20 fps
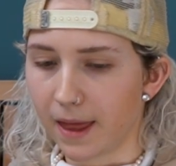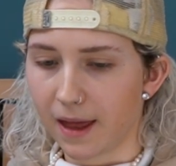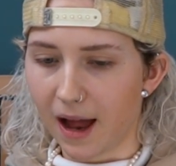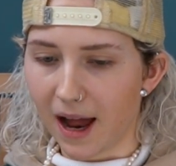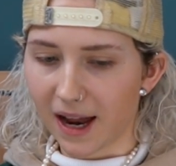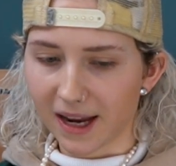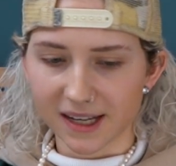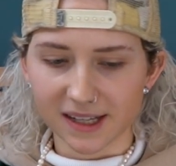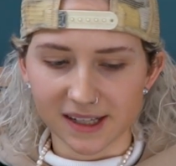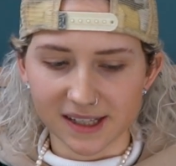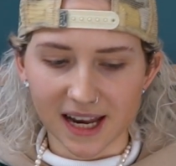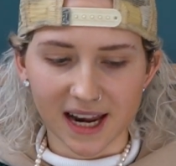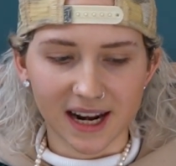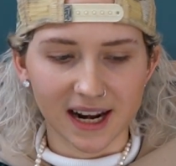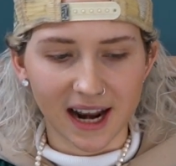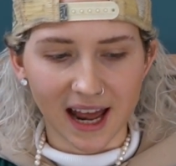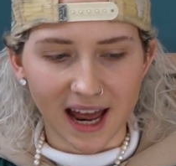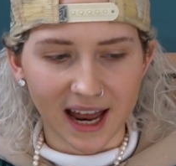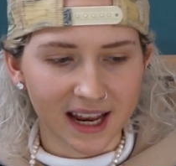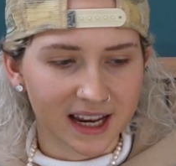I can
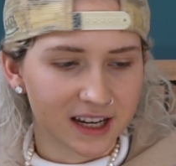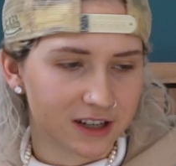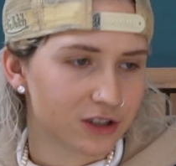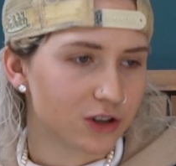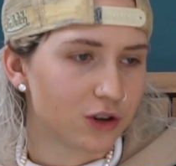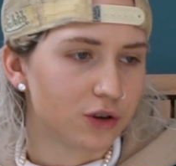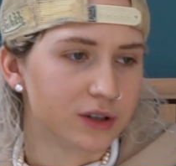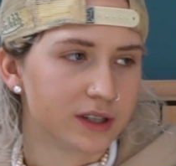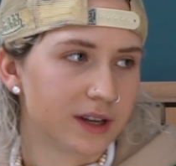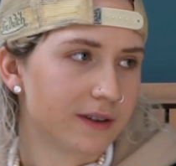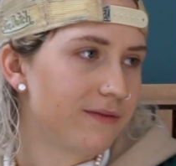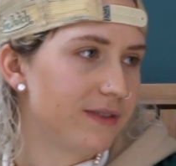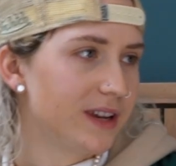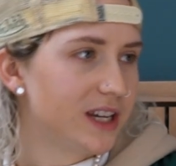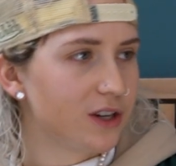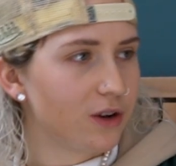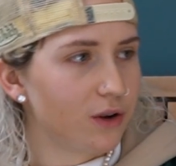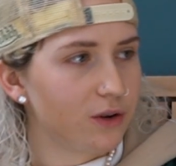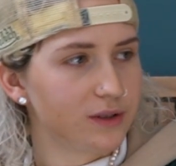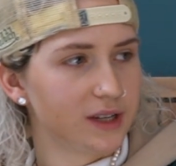send like exclusive
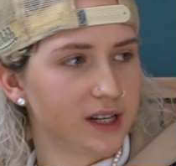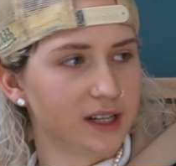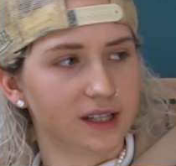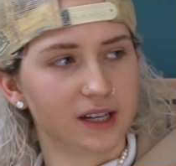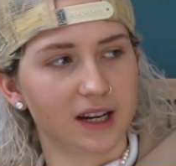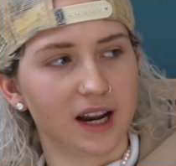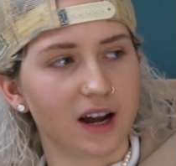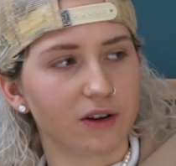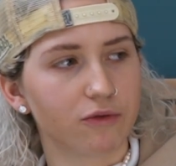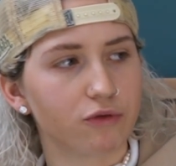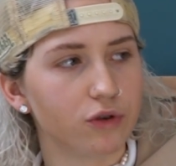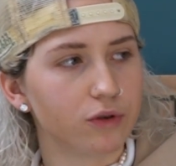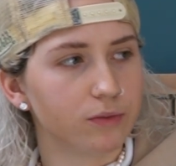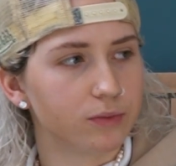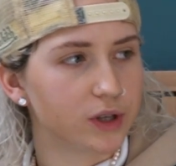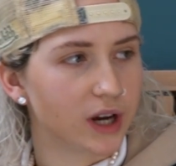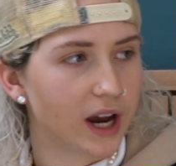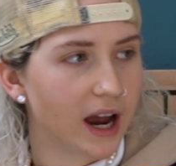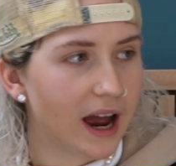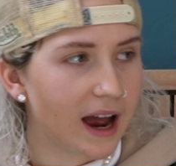videos into that group
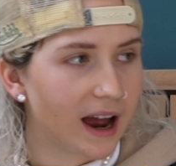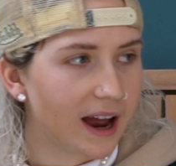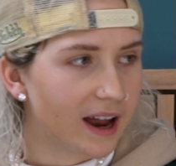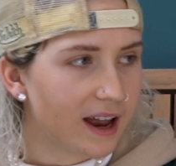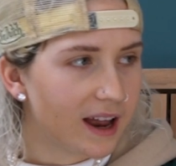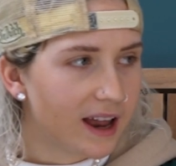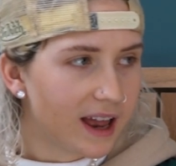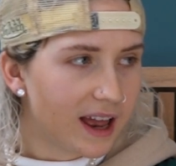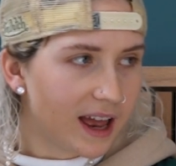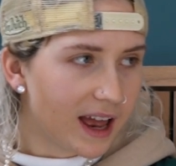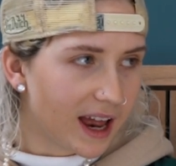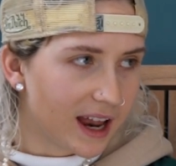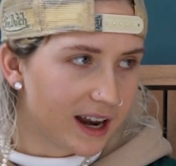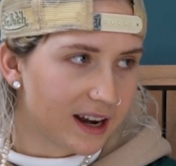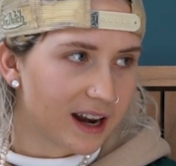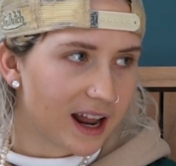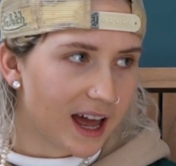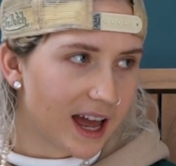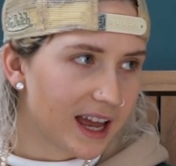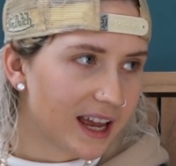chat
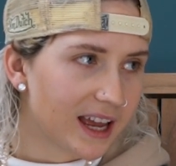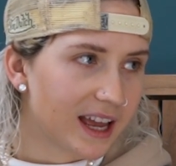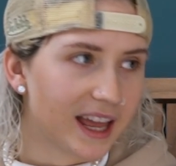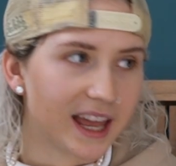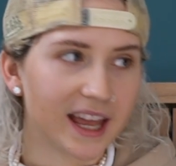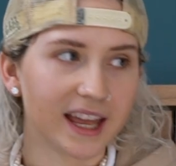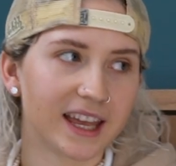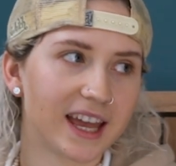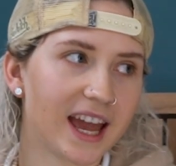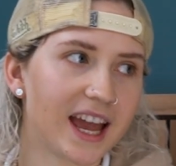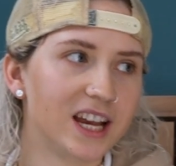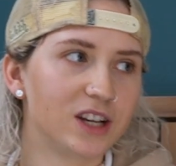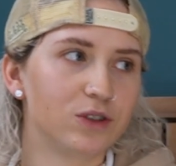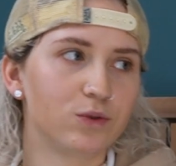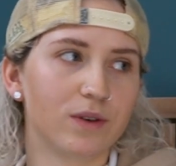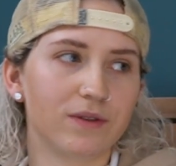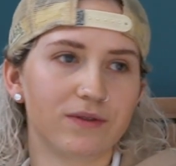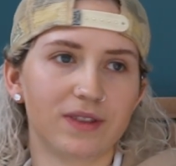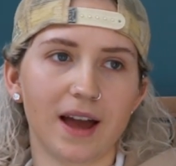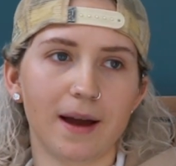and like engage
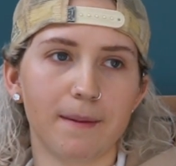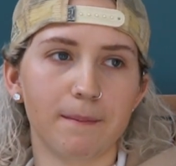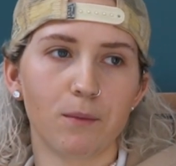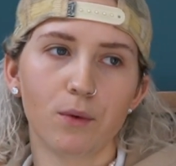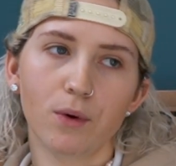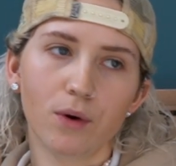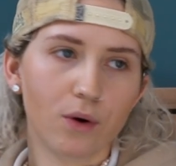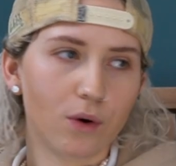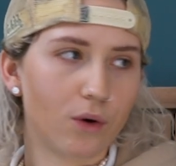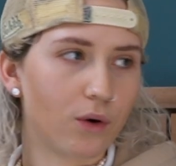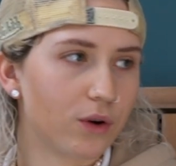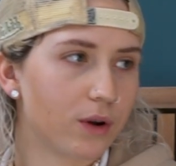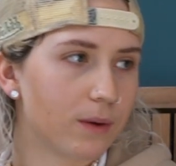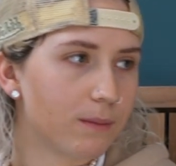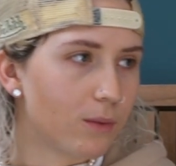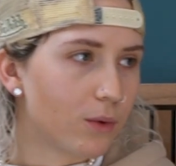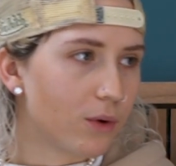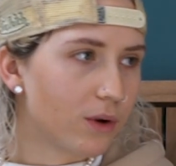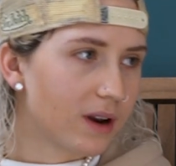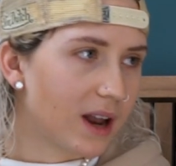with them on a
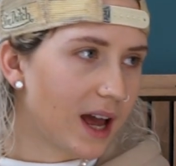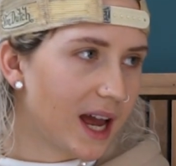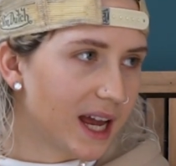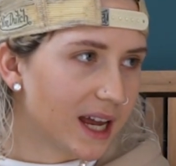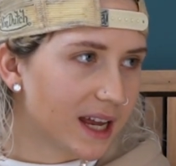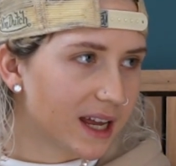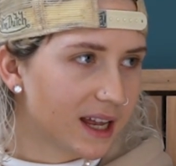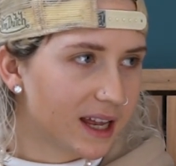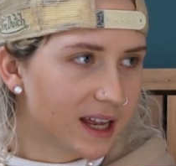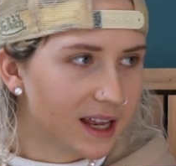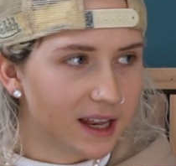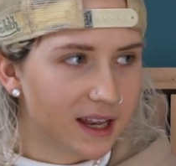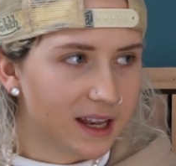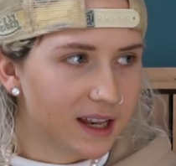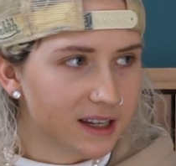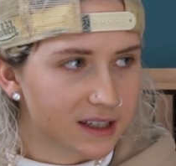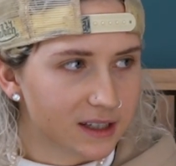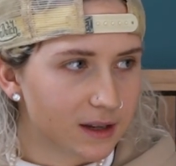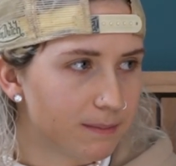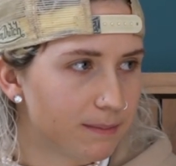more like,
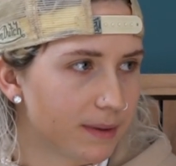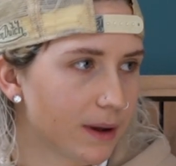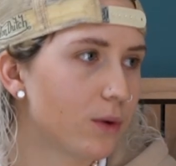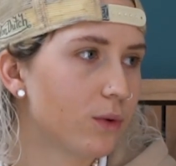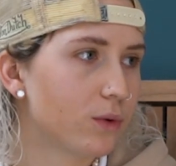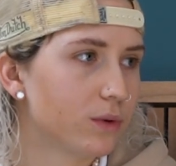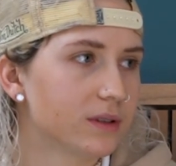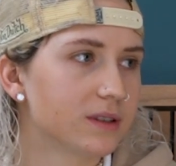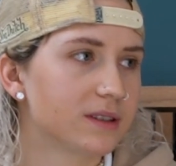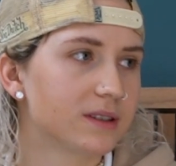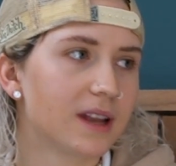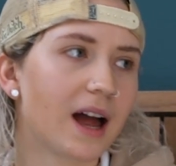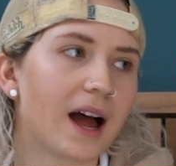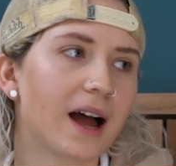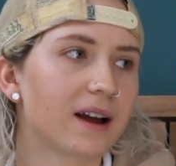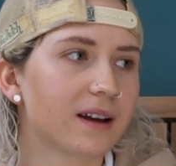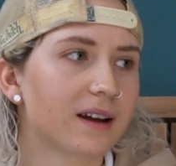to build it,